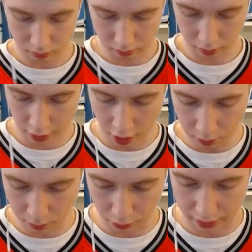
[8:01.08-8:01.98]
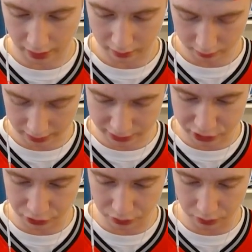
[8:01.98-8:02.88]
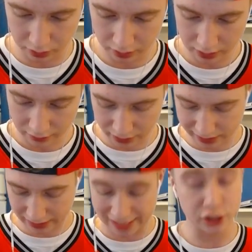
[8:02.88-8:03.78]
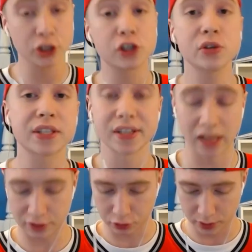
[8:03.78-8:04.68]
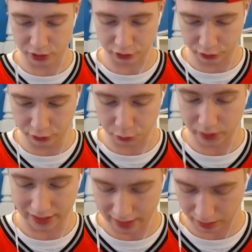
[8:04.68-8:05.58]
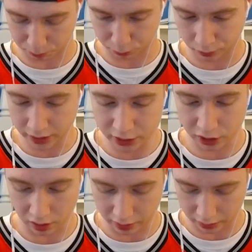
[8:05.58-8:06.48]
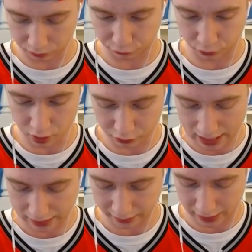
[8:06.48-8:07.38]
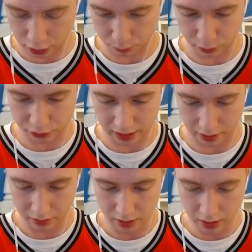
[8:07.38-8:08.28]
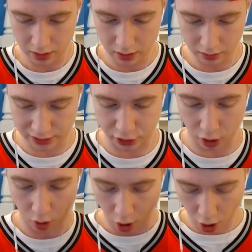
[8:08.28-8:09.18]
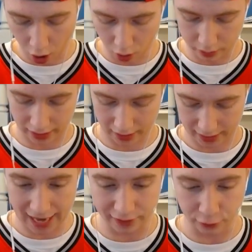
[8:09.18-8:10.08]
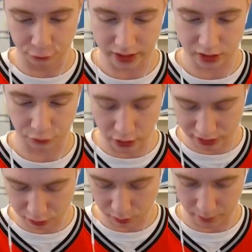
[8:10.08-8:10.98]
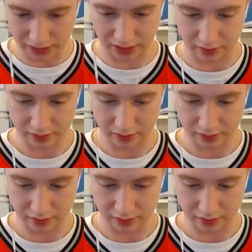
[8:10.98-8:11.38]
Nope. Okay, let's do this. He just uses Electro Wizard too, so we can get a pretty solid Inferno Dragon counter push down. Let's go. Okay, and the freeze. The freeze is what we need.